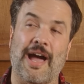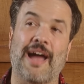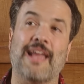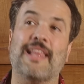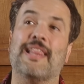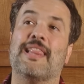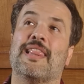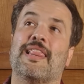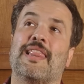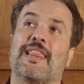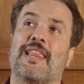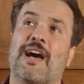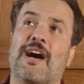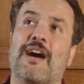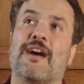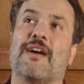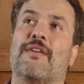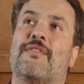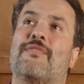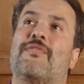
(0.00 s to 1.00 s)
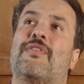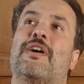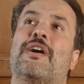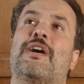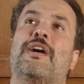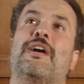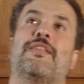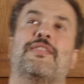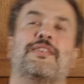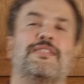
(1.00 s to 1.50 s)
I love
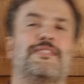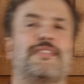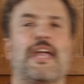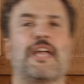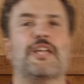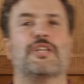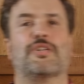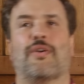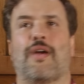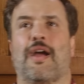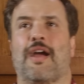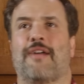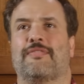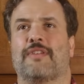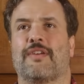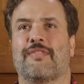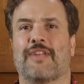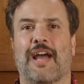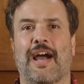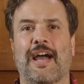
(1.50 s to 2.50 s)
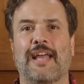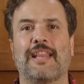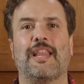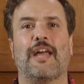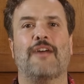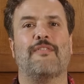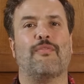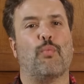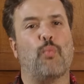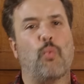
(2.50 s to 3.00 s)
the stagecraft of it. I
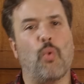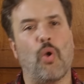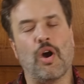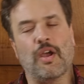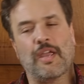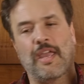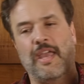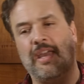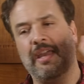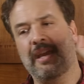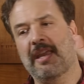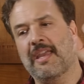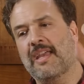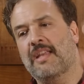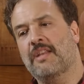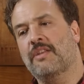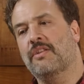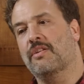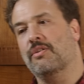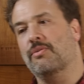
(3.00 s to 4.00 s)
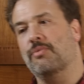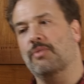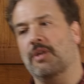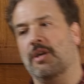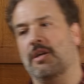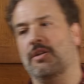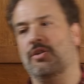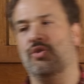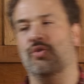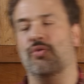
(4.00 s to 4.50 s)
love walking into
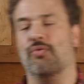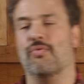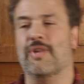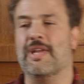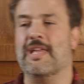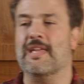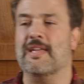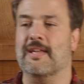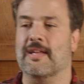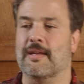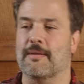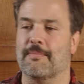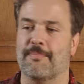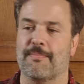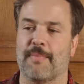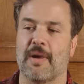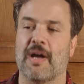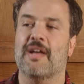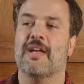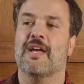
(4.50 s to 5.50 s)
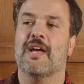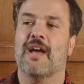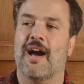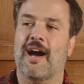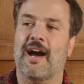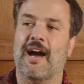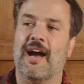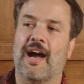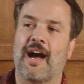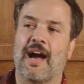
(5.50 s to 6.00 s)
a dream.
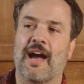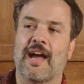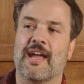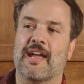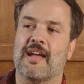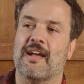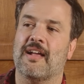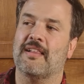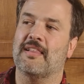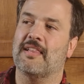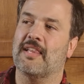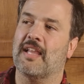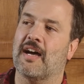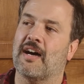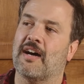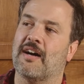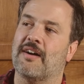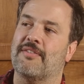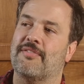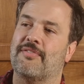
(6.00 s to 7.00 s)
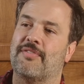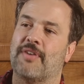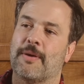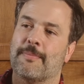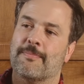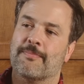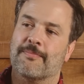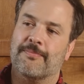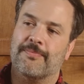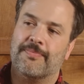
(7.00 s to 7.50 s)
I love
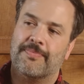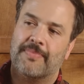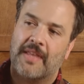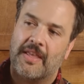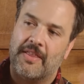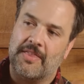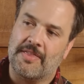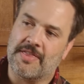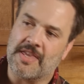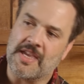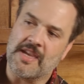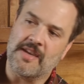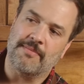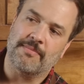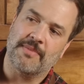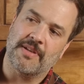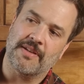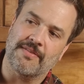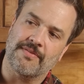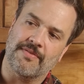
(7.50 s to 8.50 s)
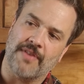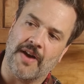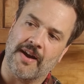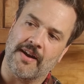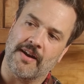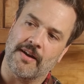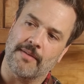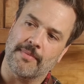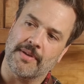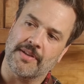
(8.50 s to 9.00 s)
themed
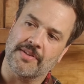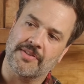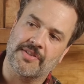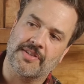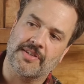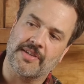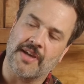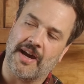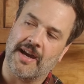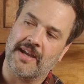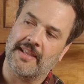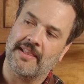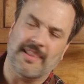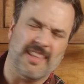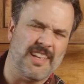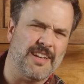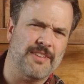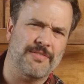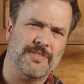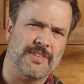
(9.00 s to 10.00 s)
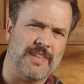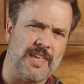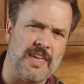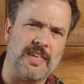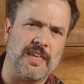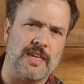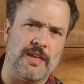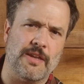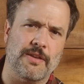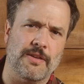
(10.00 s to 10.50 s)
environments. I love
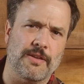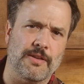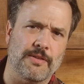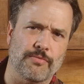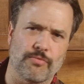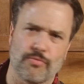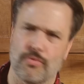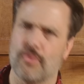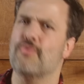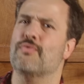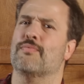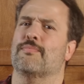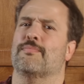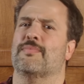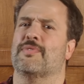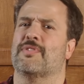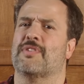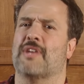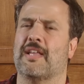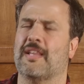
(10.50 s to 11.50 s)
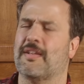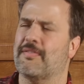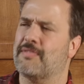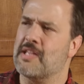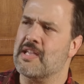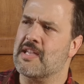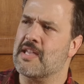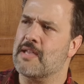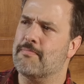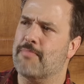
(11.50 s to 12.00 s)
tiki rooms. I love
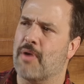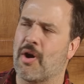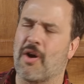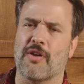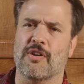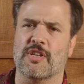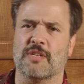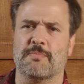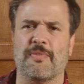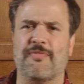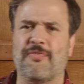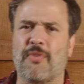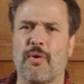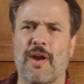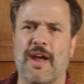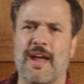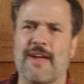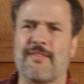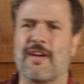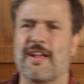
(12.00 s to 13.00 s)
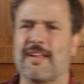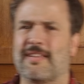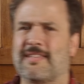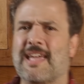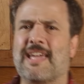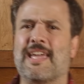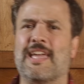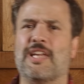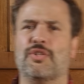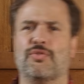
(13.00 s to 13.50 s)
tiki bars. Before I ever had a
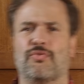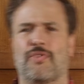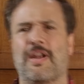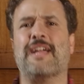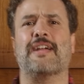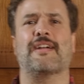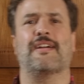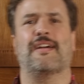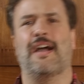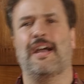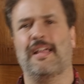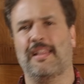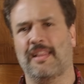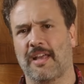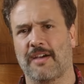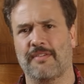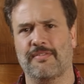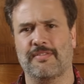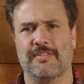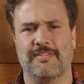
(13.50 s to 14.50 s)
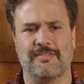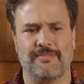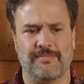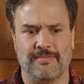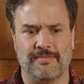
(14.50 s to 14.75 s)
tiki drink, I loved